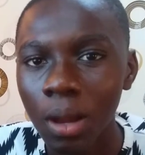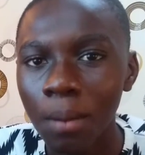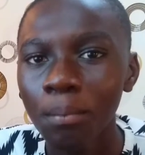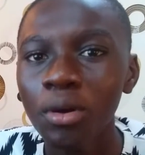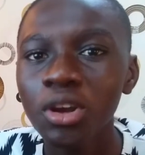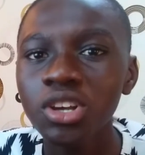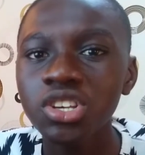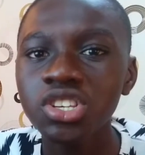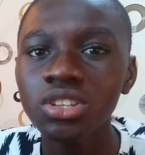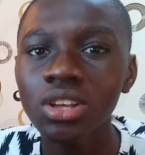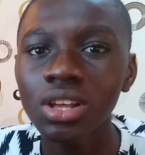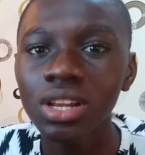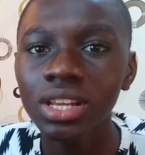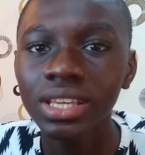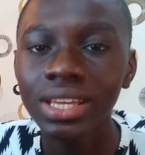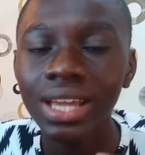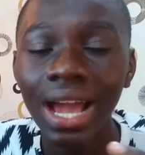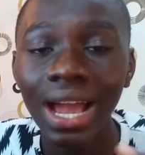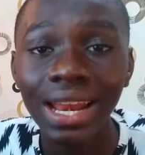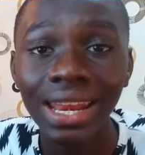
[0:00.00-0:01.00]

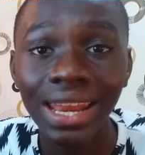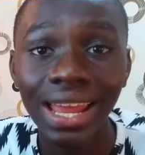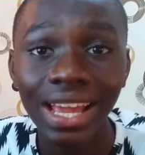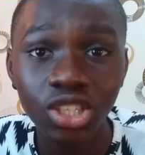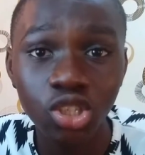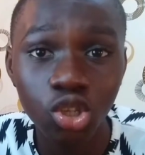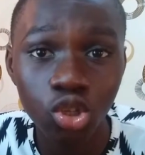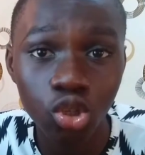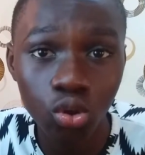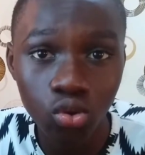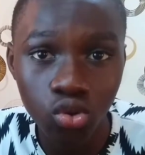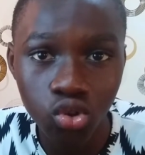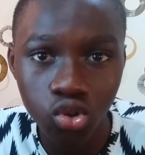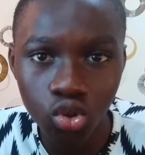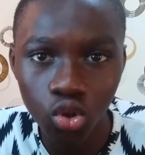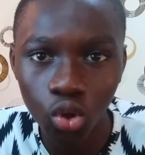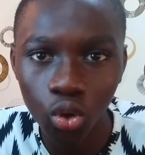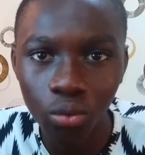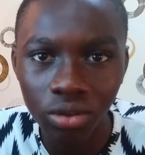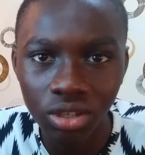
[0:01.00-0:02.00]
Personally, I like to use
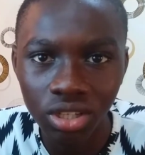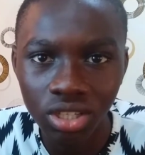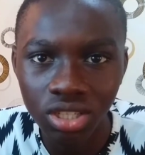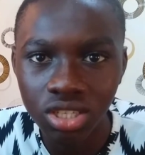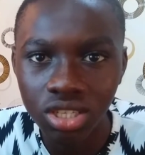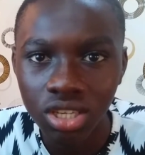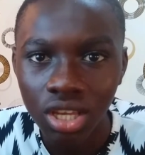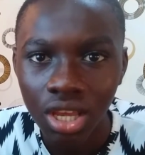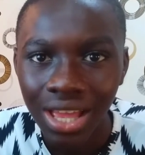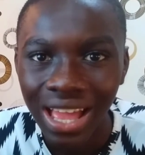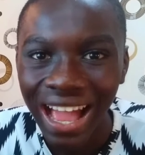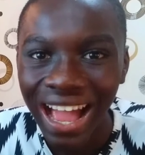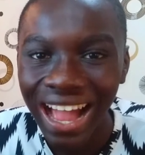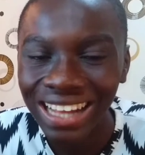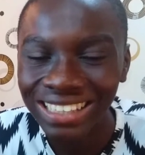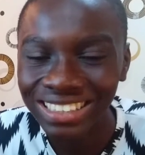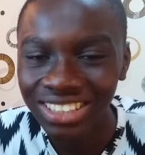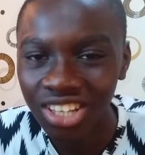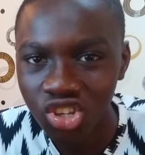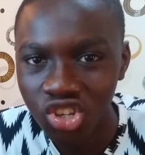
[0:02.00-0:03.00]
stories
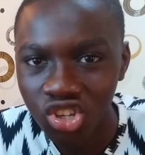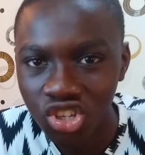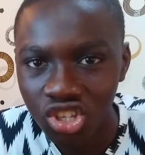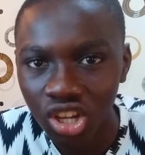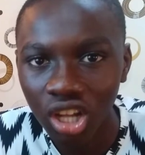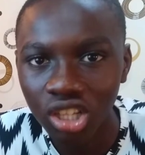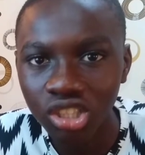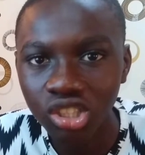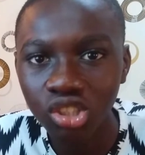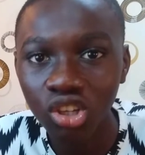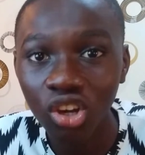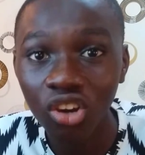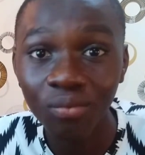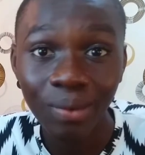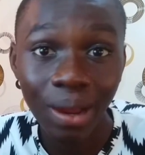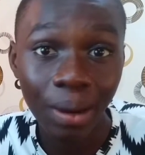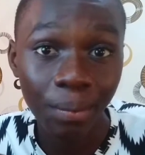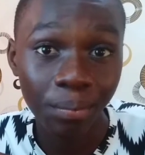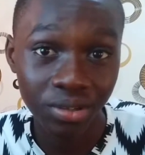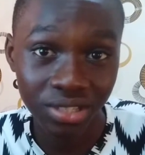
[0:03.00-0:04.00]
at the start of
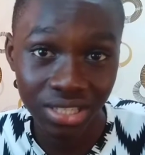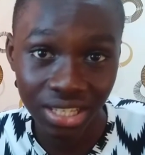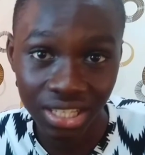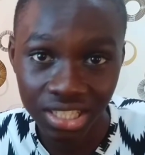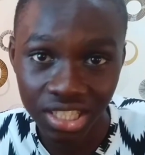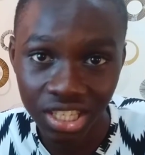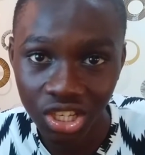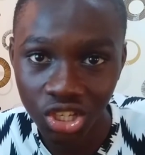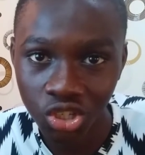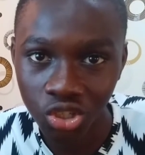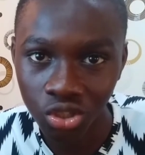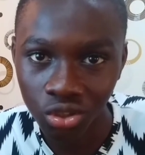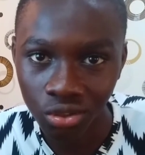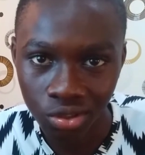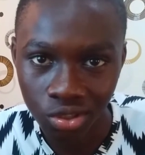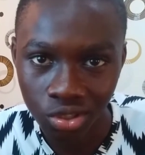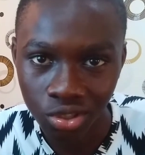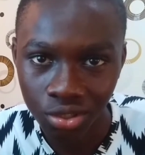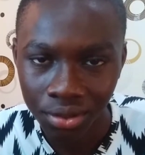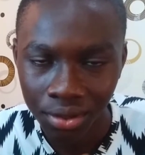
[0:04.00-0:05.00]
my
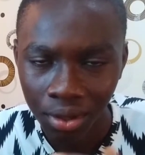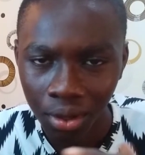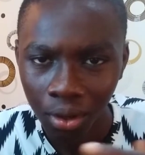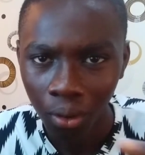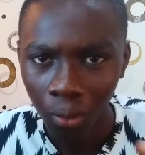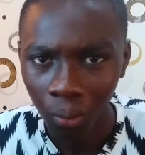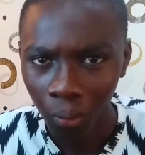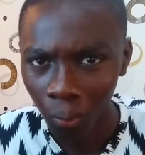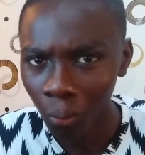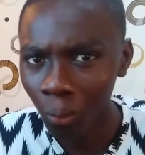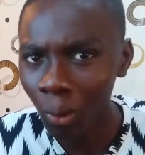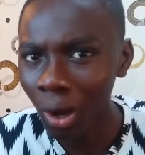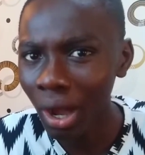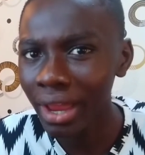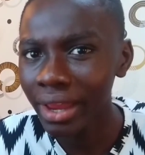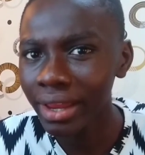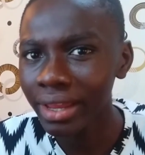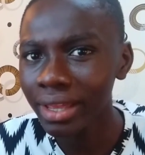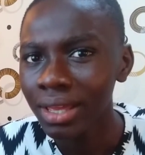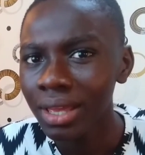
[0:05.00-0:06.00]
presentations.
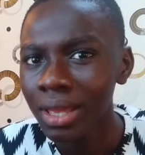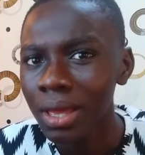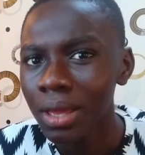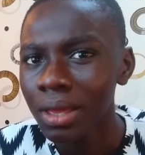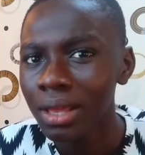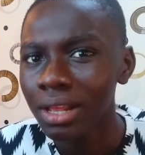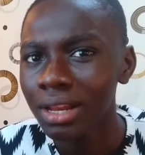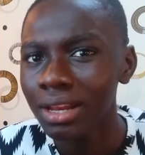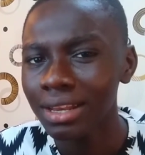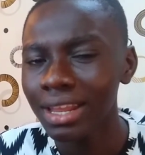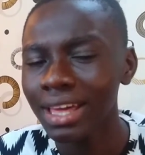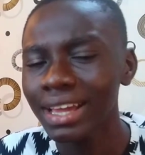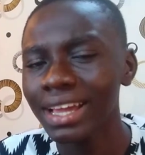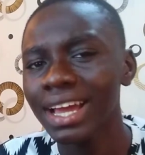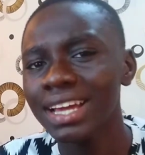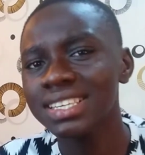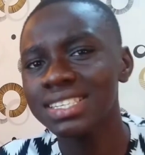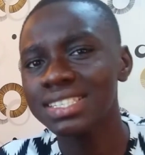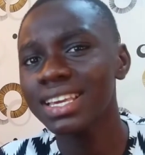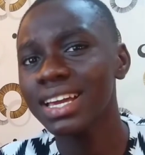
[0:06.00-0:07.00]
Why? Like I
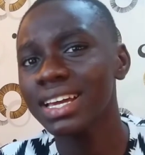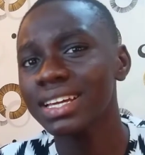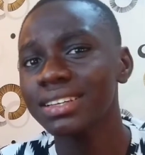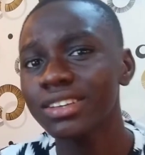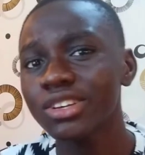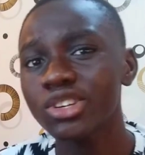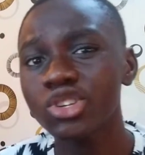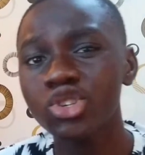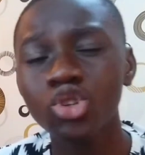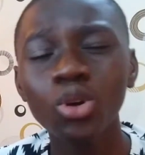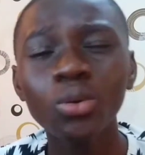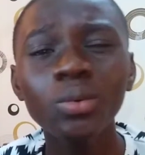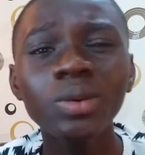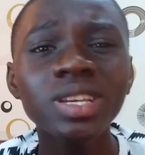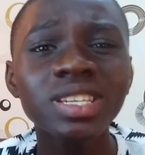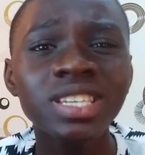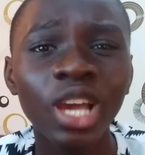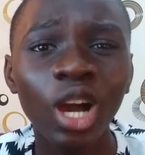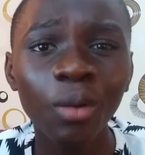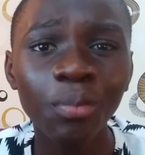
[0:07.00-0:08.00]
said,
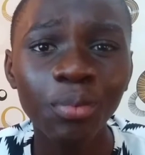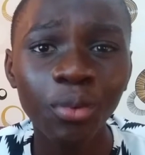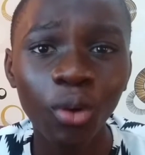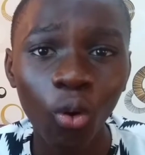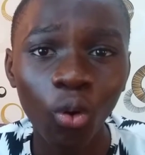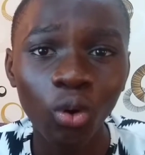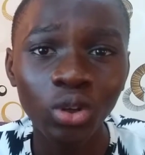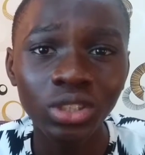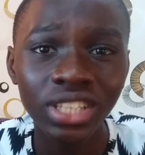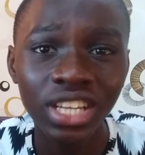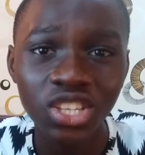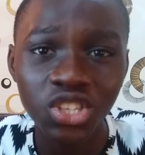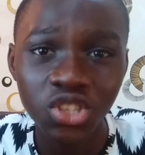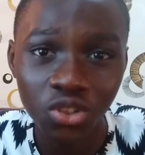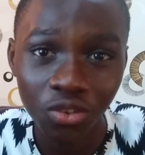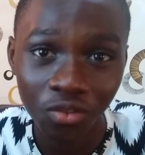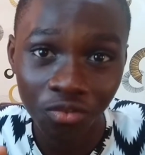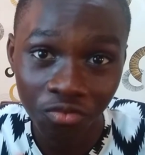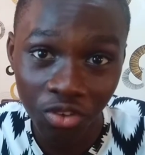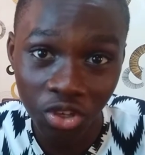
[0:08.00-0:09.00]
stories help your audience
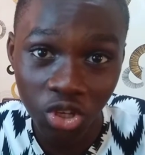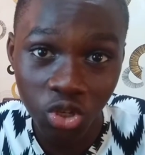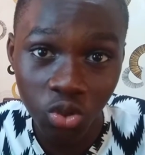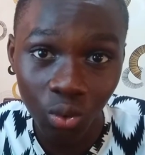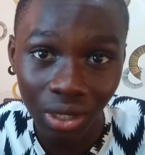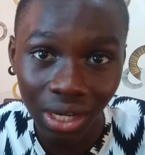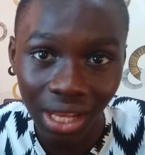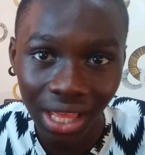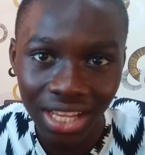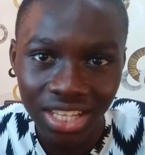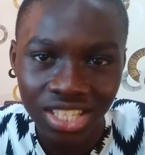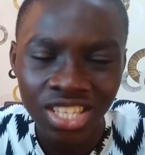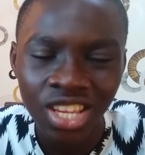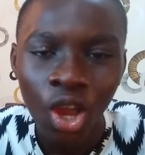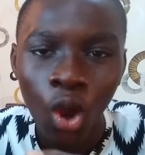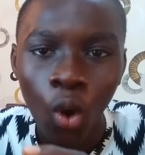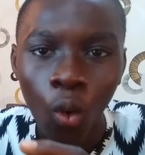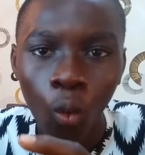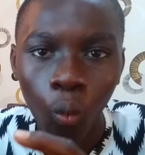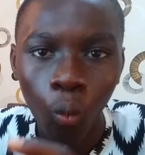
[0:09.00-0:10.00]
to visualize
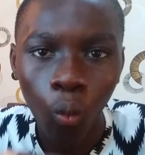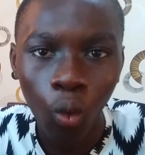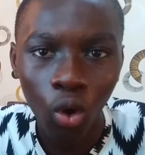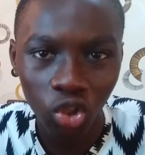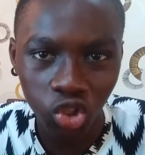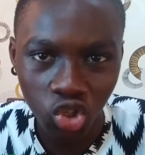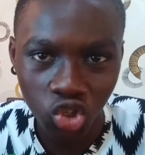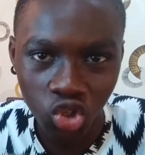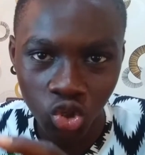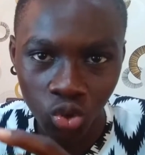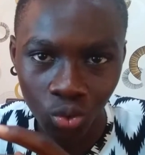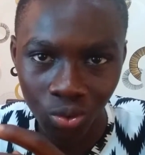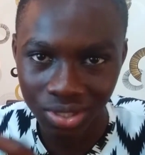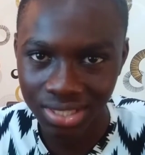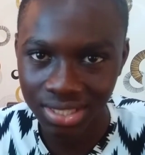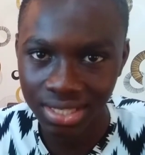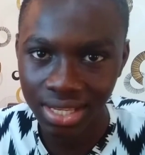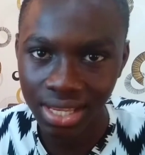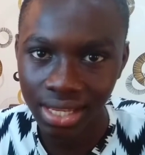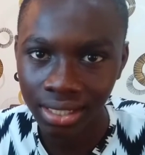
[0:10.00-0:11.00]
what you are
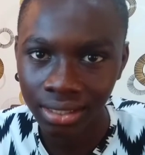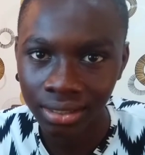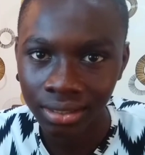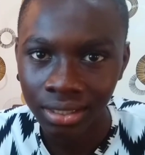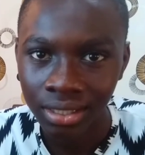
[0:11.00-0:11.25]
saying,